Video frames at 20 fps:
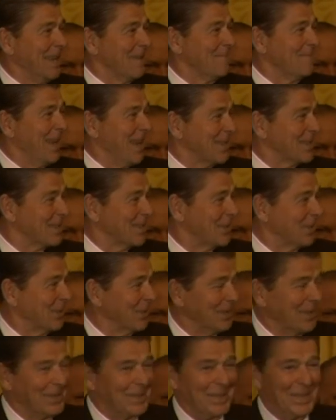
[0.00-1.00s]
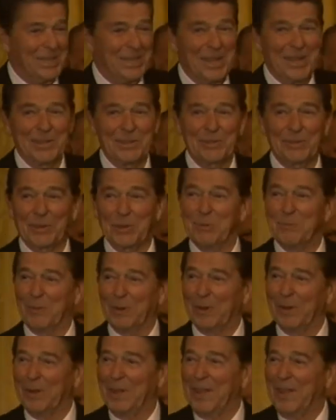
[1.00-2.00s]
ambassador that the young
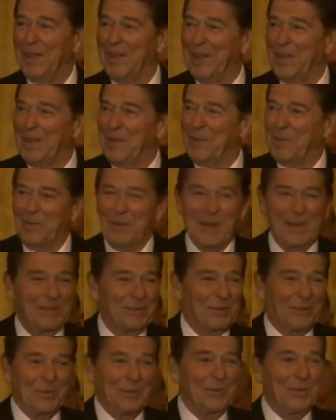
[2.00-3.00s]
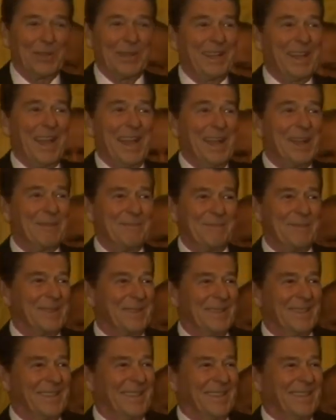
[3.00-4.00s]
trooper went through the camp
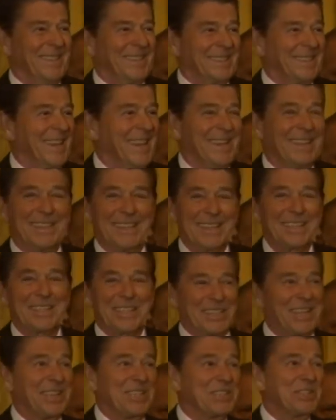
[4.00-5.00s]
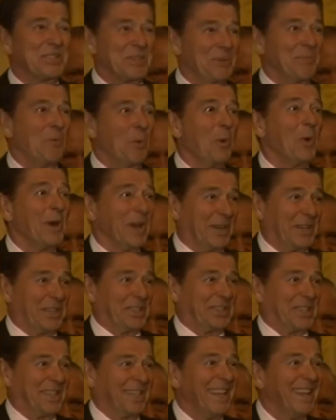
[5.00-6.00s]
saying, the system works.